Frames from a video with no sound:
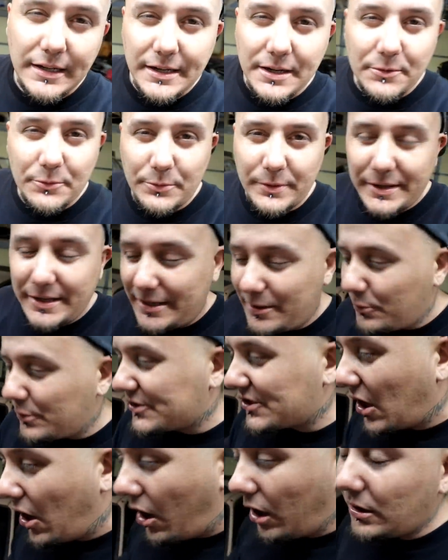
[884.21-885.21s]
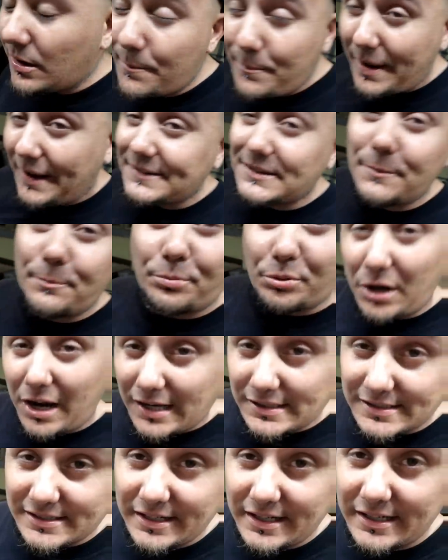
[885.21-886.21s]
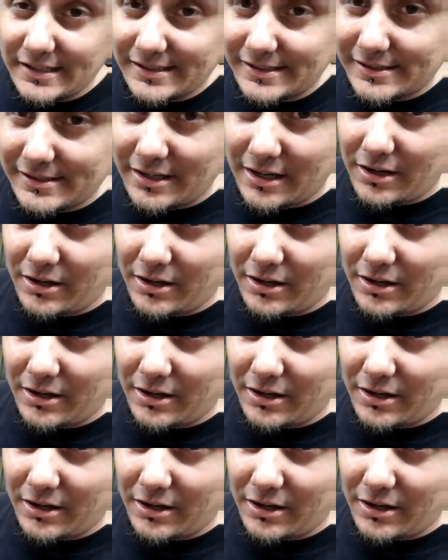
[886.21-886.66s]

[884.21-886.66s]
it, it was all about the process,